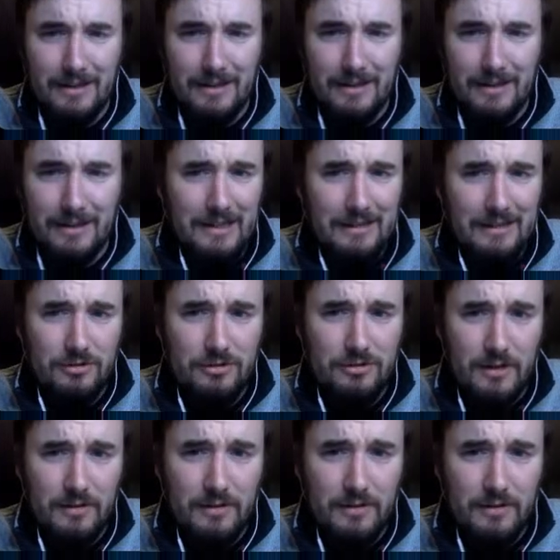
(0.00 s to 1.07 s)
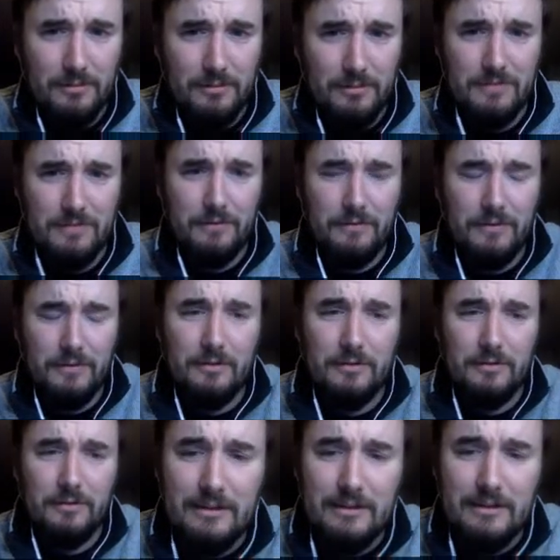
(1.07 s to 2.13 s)
That's just as much of a
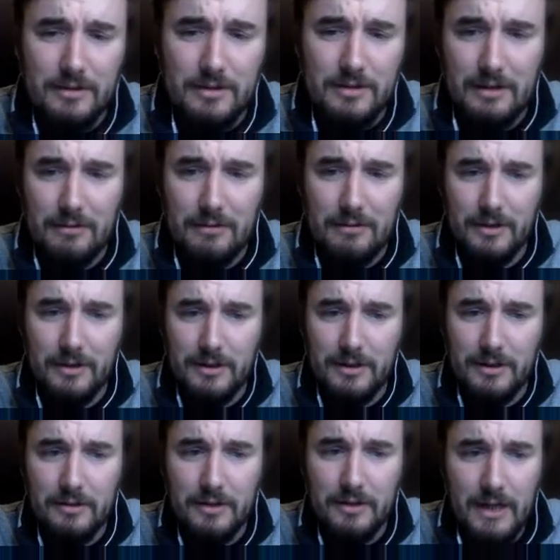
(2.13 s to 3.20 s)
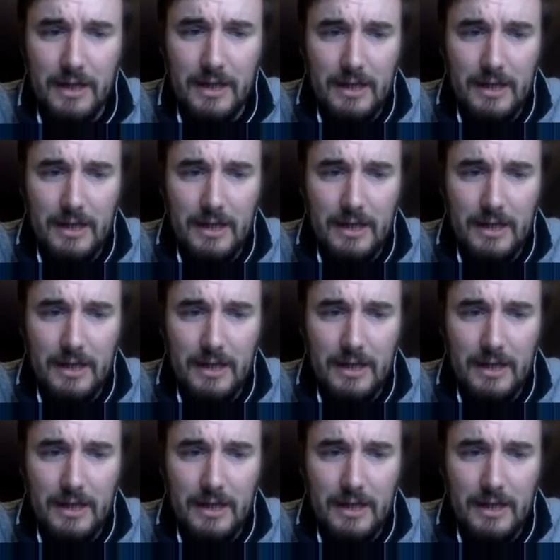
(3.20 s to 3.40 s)
physical challenge, I would argue.